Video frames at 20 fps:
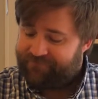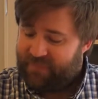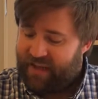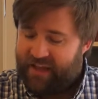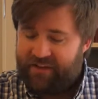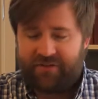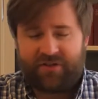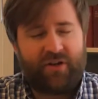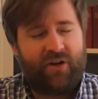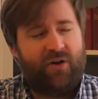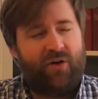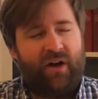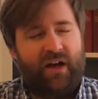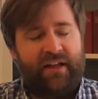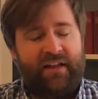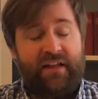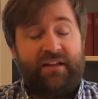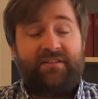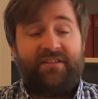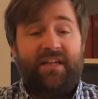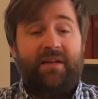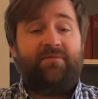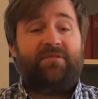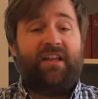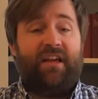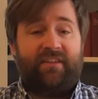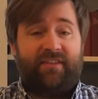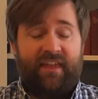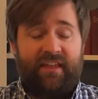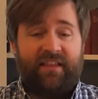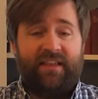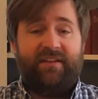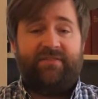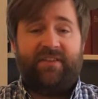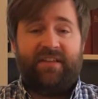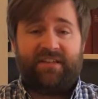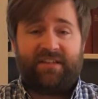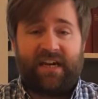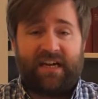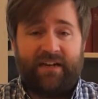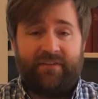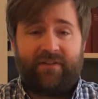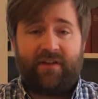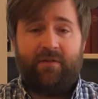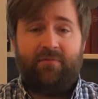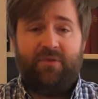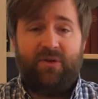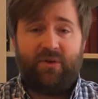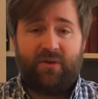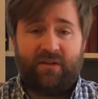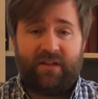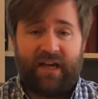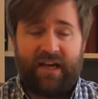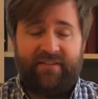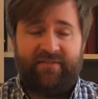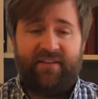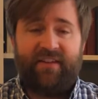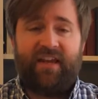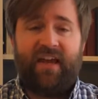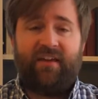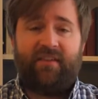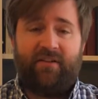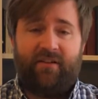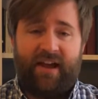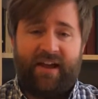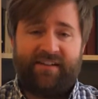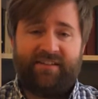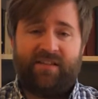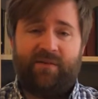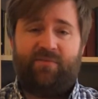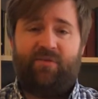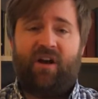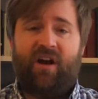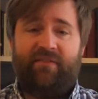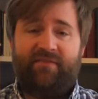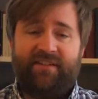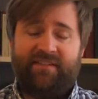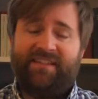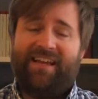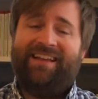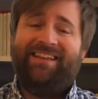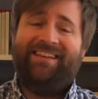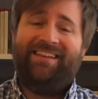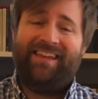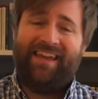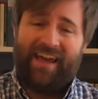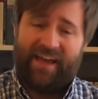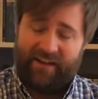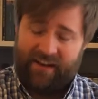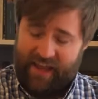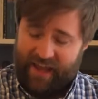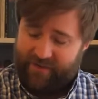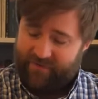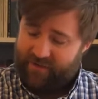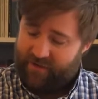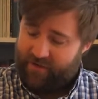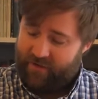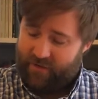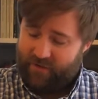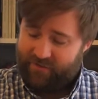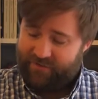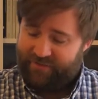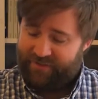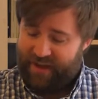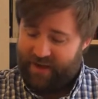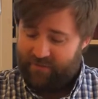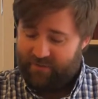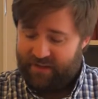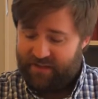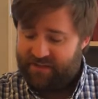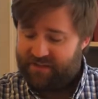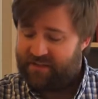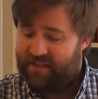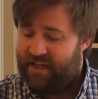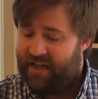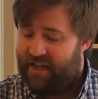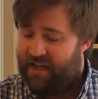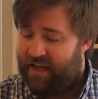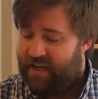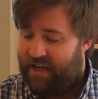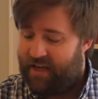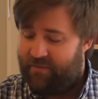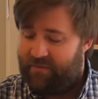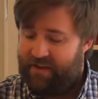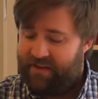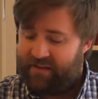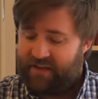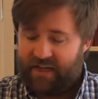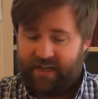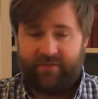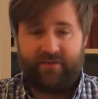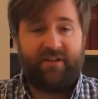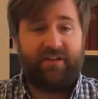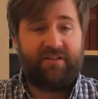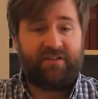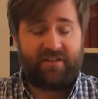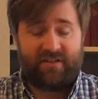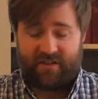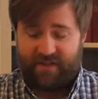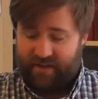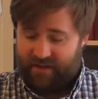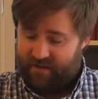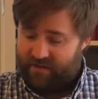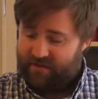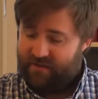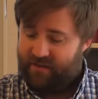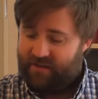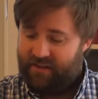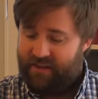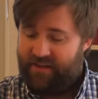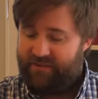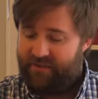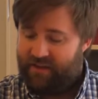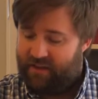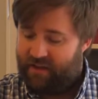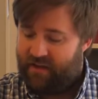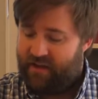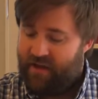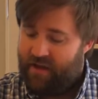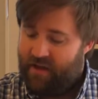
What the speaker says: And so it seems like they live this kind of communal life together as the prophets, and yet have their own families in kind of a distinct living